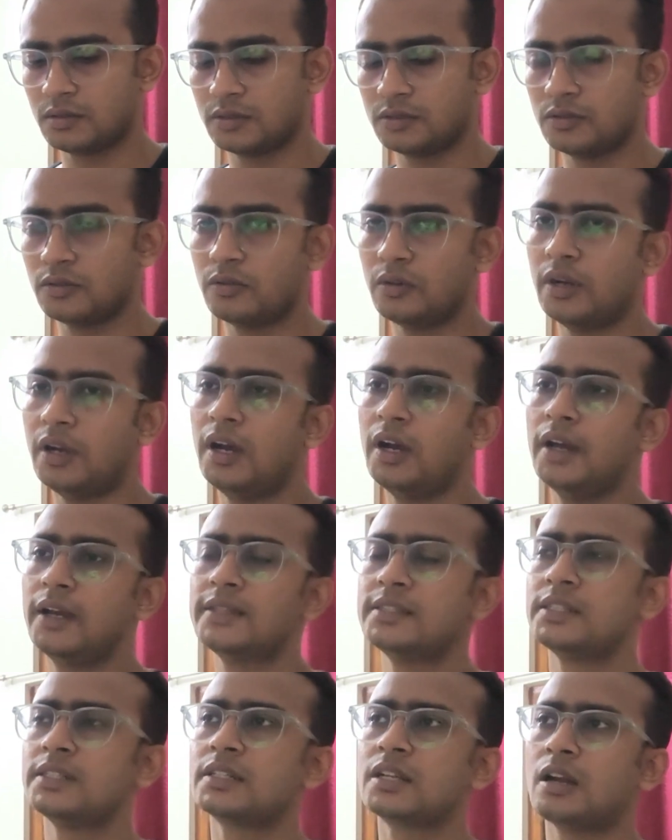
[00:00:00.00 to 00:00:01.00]
So
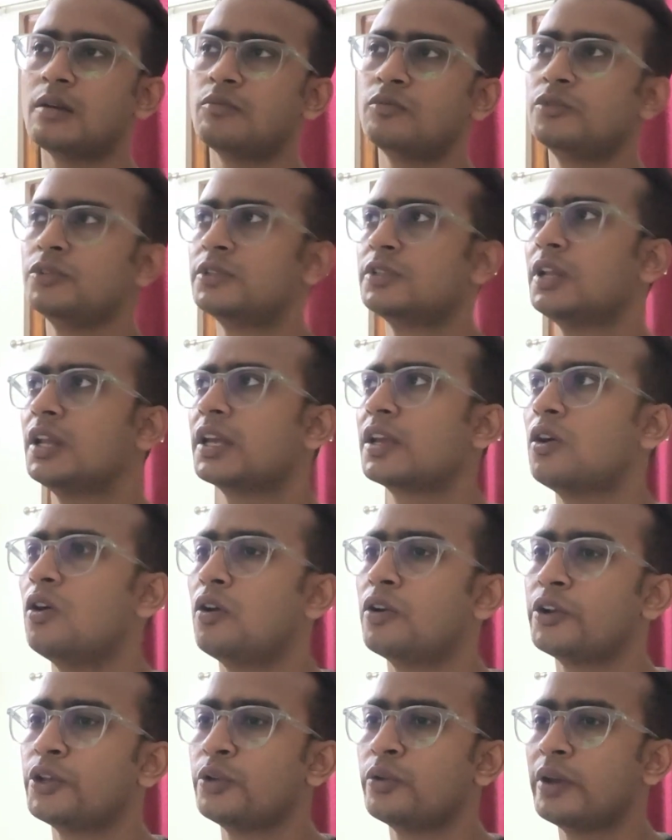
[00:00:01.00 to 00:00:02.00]
is it come with like
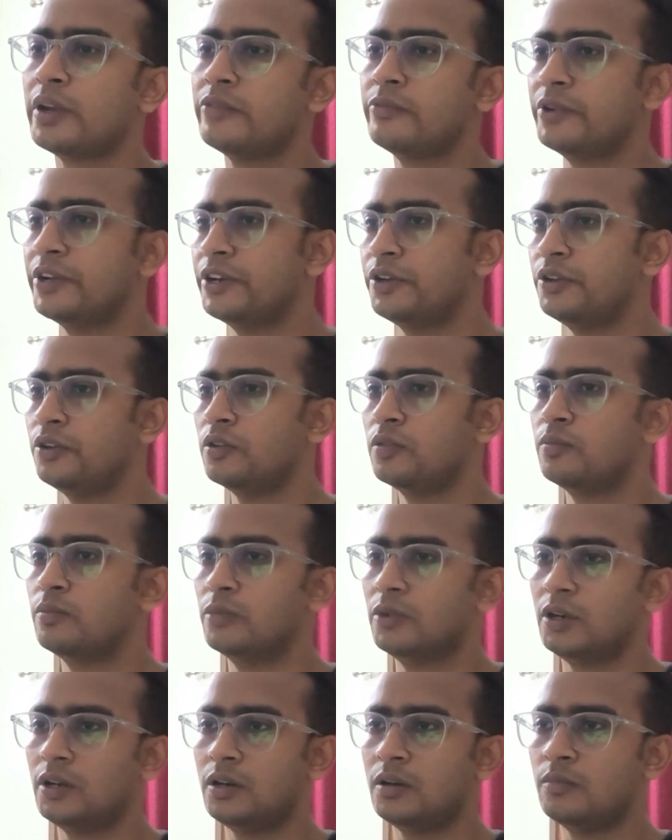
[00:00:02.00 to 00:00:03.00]
audio and video,
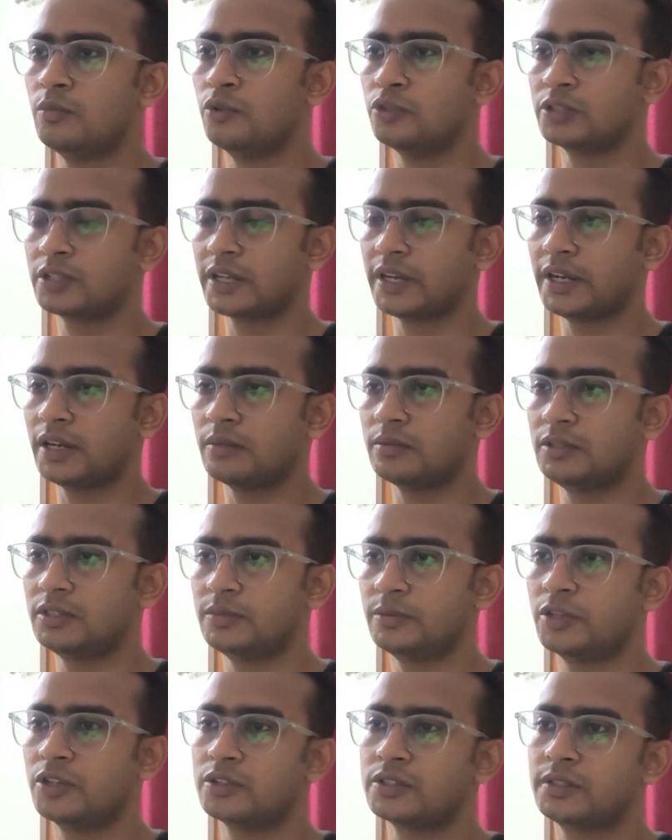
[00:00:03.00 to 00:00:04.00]
both kind of
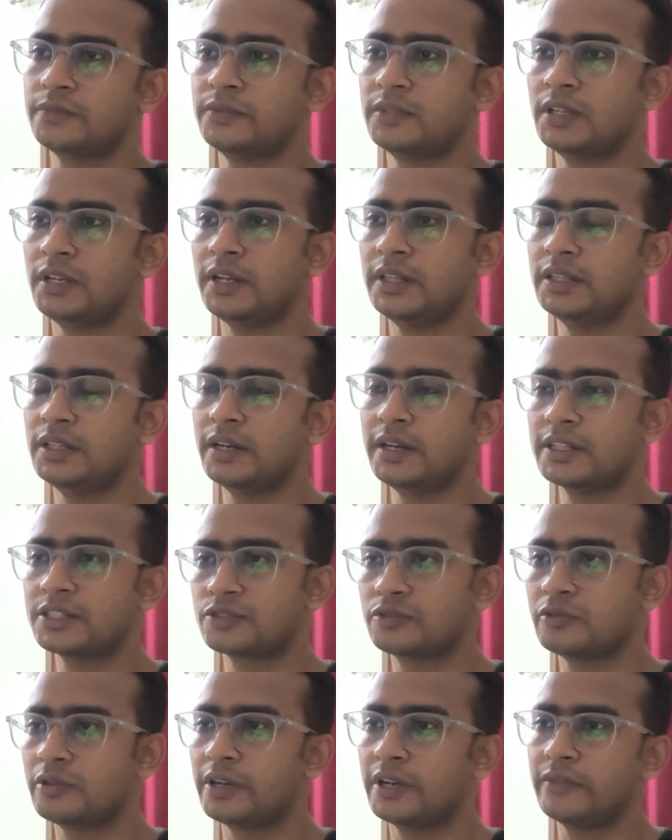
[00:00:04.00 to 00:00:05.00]
thing? Because if they in the
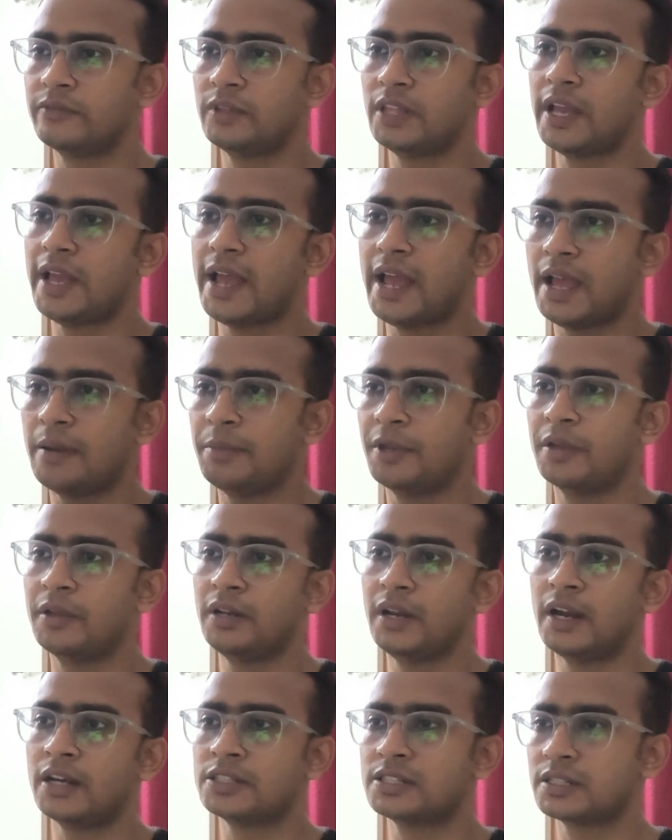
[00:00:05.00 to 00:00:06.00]
restaurant, if they have a
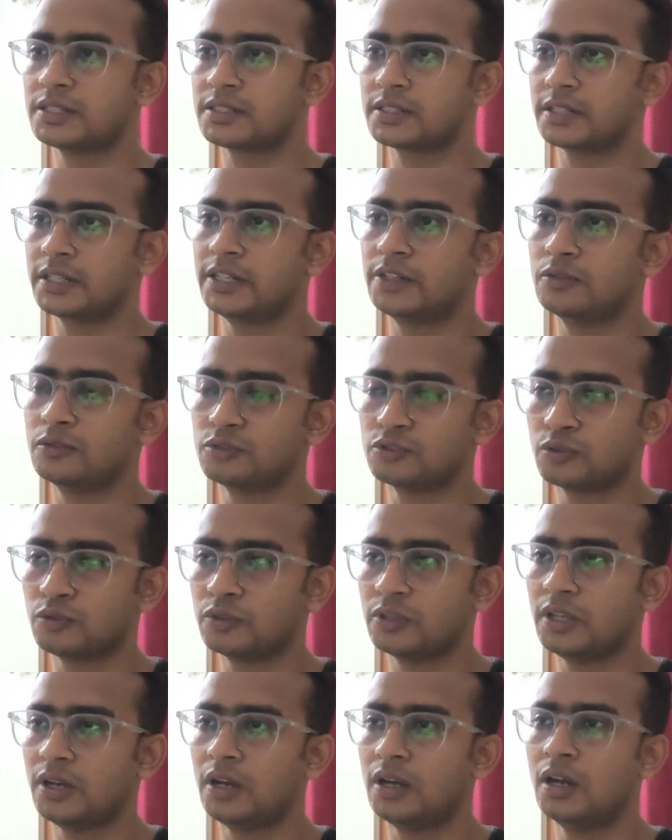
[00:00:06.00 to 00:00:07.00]
larger screen to
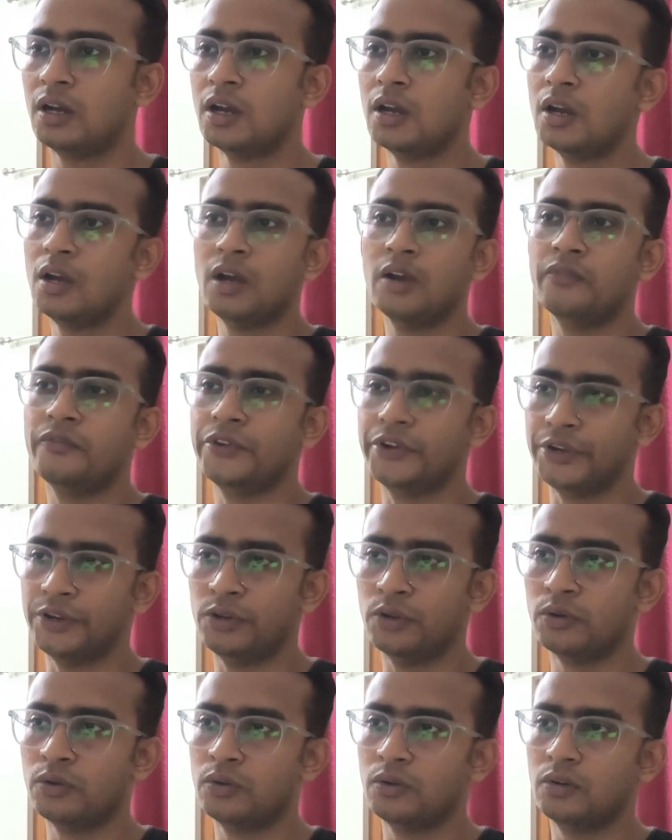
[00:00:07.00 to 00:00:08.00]
show the
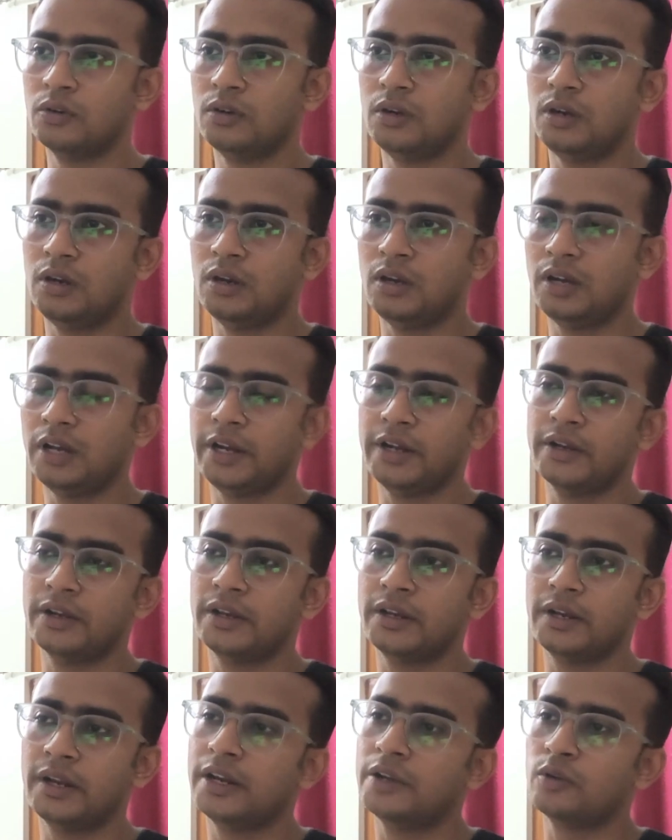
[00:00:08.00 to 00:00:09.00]
video, and
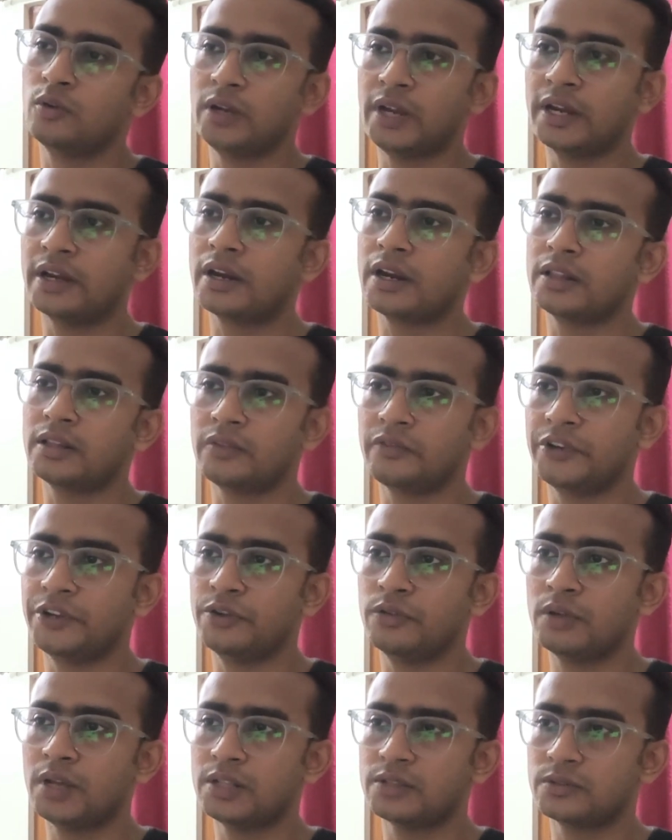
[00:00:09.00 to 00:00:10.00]
it will like run the
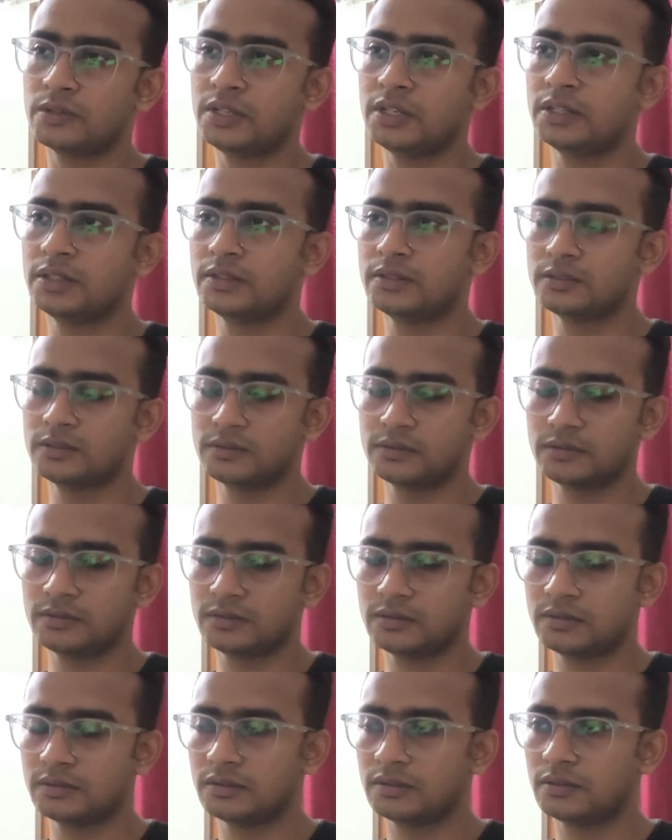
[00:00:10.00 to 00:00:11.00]
video as well.
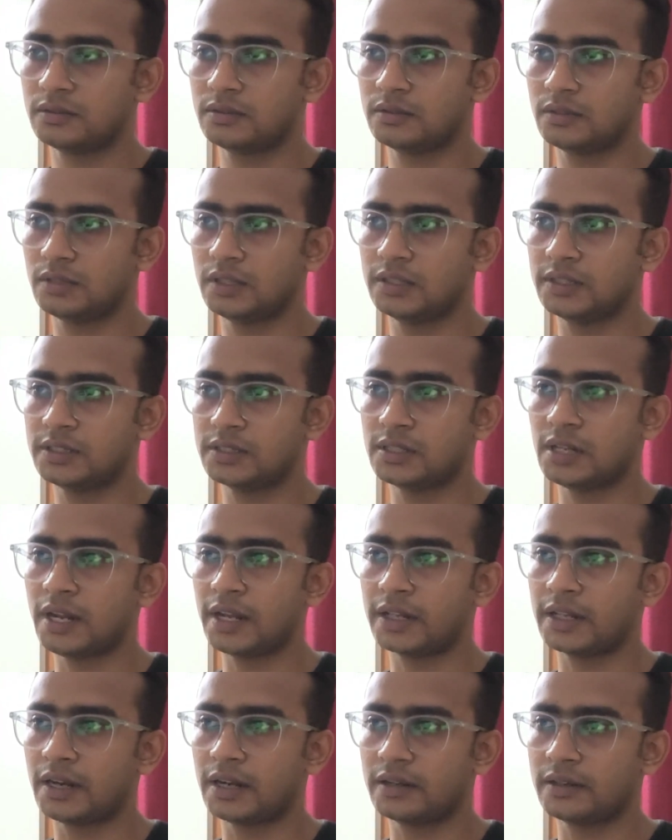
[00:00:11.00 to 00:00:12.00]
Is it
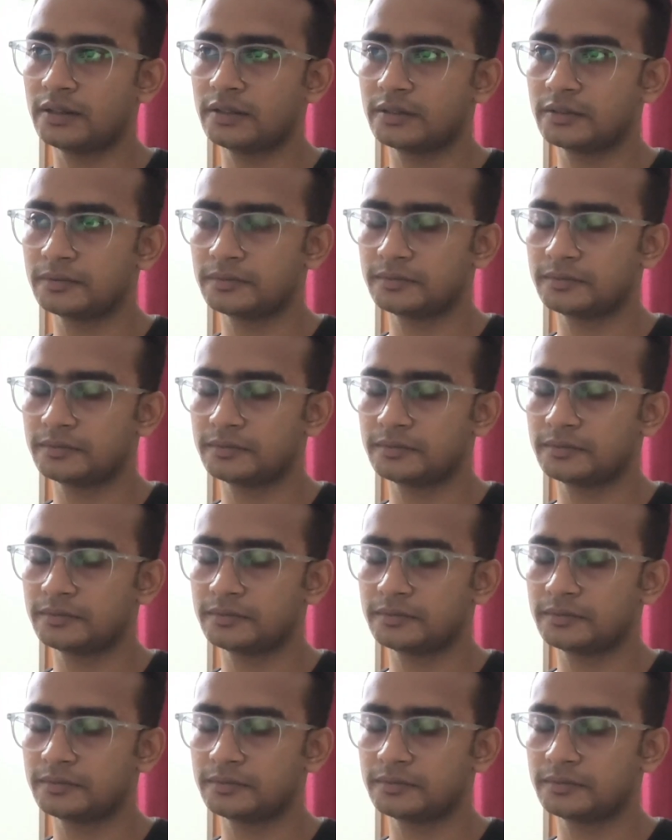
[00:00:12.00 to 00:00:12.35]
like that?